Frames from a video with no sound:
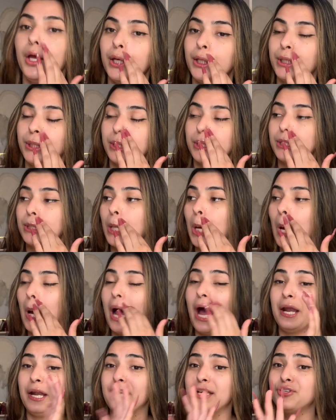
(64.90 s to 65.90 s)
So
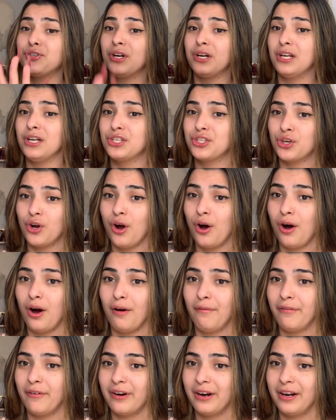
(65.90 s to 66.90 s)
I'm not trying to show
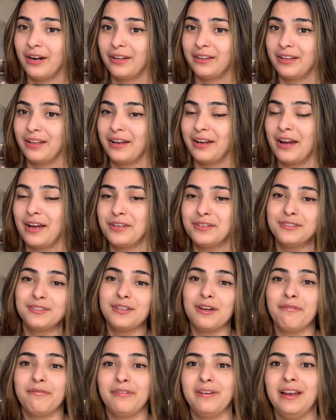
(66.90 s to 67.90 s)
off or anything. I
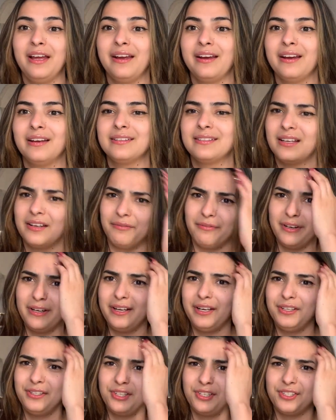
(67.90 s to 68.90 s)
feel like it's like
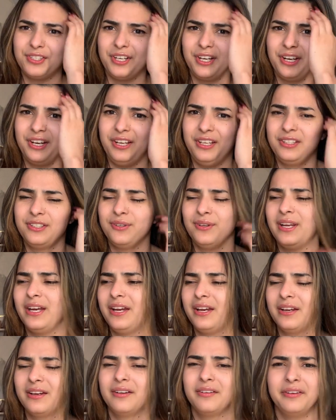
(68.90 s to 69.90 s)
really entertaining to
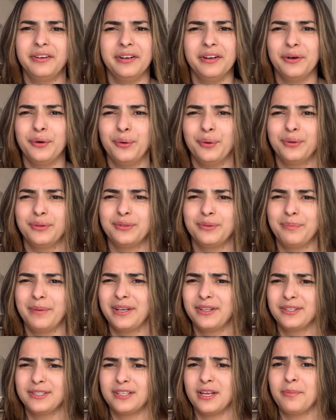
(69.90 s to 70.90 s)
like, you know, to
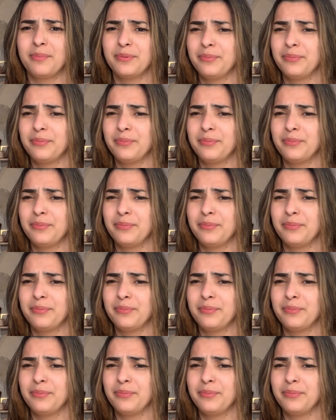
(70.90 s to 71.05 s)
make this type of